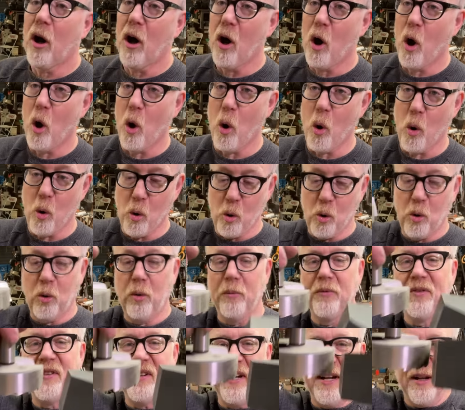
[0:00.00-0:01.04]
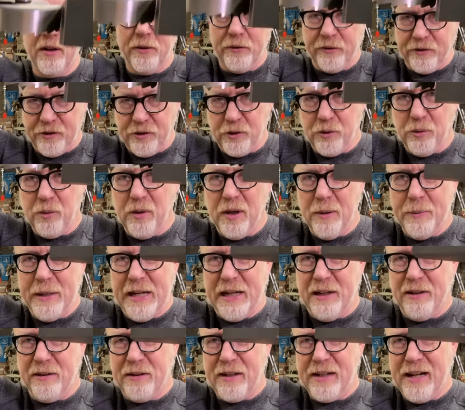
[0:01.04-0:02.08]
a hole down to
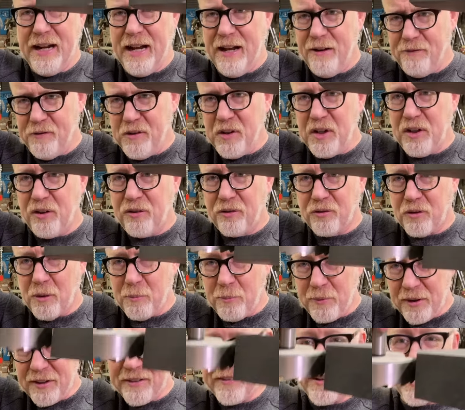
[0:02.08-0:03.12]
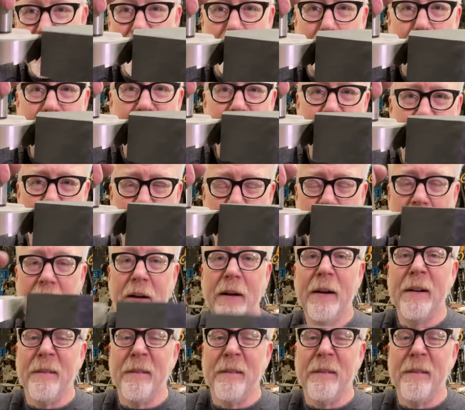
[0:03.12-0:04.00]
about half an inch from the top here.